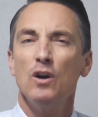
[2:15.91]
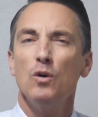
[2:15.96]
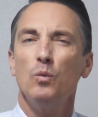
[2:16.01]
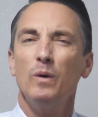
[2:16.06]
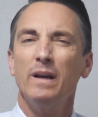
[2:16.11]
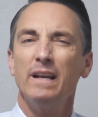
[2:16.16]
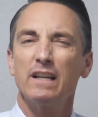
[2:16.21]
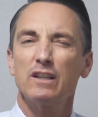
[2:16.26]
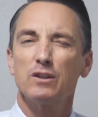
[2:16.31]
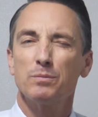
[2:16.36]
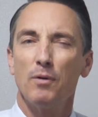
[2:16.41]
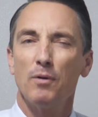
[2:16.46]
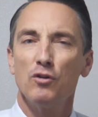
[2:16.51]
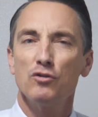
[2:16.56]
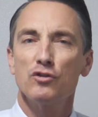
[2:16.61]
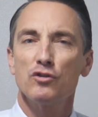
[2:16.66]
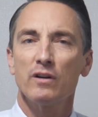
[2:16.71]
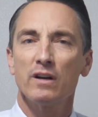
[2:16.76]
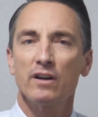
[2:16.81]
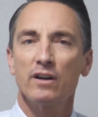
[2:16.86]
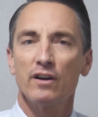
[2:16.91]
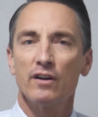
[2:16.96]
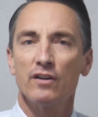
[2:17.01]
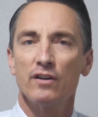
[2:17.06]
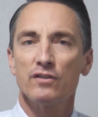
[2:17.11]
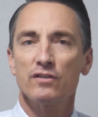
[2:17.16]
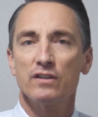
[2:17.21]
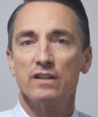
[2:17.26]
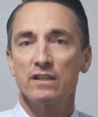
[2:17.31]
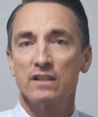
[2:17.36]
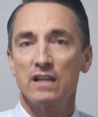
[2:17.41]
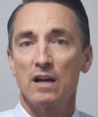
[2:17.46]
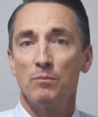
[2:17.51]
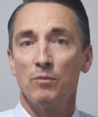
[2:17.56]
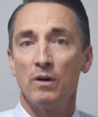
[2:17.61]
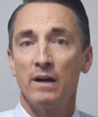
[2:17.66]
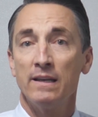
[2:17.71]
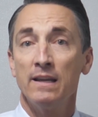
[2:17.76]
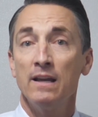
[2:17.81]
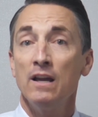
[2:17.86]
when exposure occurs to
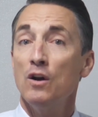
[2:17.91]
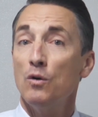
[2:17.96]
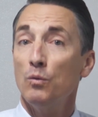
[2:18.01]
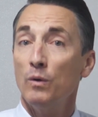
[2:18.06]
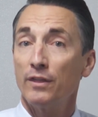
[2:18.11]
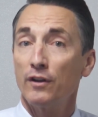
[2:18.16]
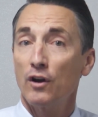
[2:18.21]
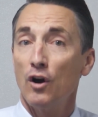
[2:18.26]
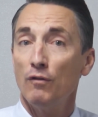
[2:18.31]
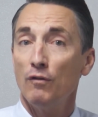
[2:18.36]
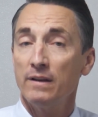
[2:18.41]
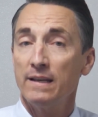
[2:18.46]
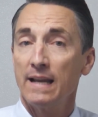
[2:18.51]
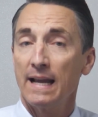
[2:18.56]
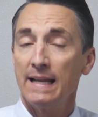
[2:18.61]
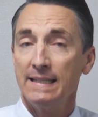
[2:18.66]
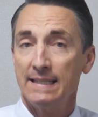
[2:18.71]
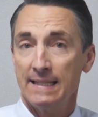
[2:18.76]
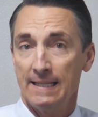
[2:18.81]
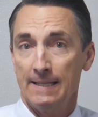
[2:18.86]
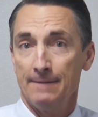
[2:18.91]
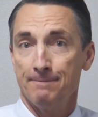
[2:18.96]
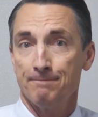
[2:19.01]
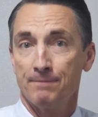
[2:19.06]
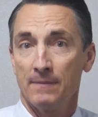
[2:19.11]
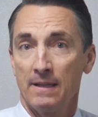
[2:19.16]
someone with COVID-19.